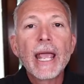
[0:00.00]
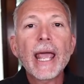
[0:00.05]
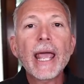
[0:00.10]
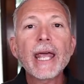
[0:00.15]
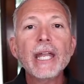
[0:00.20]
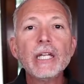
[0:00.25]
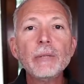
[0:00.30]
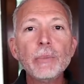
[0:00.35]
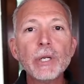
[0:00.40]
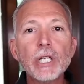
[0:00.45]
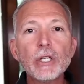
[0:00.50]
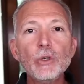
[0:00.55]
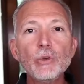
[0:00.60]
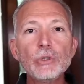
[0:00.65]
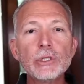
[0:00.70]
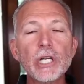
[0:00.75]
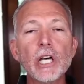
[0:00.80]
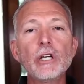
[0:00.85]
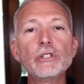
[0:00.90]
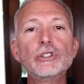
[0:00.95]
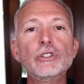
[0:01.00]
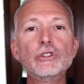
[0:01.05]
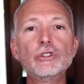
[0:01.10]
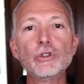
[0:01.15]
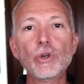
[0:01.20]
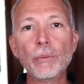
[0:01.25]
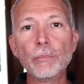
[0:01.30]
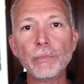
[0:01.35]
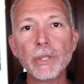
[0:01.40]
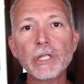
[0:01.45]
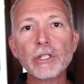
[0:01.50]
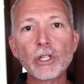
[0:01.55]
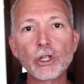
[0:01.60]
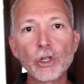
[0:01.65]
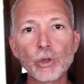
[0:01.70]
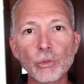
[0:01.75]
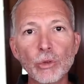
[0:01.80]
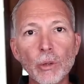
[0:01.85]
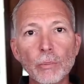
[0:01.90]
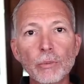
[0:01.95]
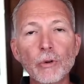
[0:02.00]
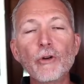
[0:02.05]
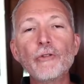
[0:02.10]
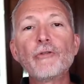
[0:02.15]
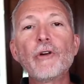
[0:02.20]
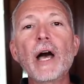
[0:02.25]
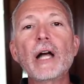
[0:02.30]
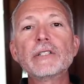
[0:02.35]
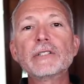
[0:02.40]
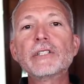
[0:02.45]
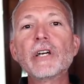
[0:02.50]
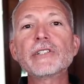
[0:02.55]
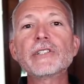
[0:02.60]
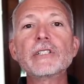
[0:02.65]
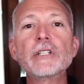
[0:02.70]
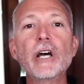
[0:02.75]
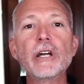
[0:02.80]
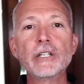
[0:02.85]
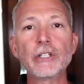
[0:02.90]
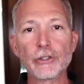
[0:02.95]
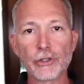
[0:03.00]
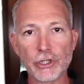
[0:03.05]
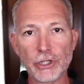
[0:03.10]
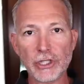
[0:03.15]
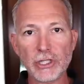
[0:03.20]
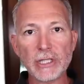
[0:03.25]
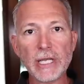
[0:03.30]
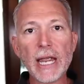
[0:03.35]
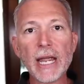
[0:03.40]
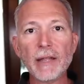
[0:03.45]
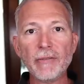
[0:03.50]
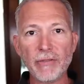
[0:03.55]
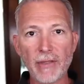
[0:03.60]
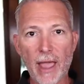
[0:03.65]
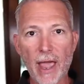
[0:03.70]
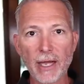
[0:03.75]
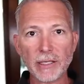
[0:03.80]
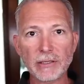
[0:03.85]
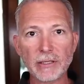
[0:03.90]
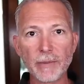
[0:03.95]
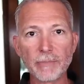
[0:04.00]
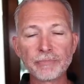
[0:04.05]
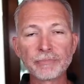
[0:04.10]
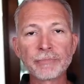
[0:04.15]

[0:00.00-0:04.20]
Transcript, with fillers: Anybody who tells you to omit the career profile doesn't understand that.